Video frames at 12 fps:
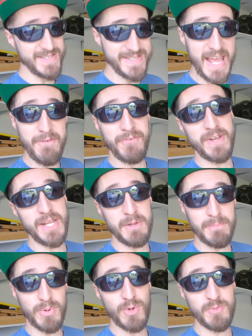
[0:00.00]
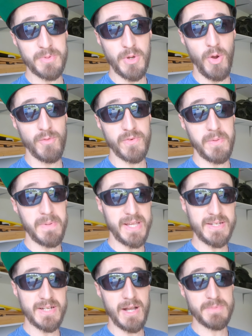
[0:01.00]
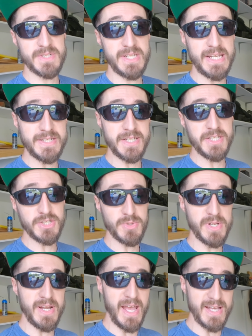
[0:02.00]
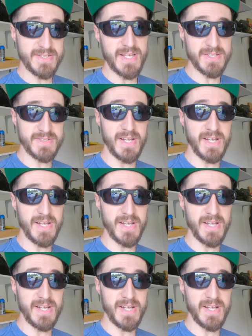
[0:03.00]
Definite improvement over the Mickey Thompson E T Street S S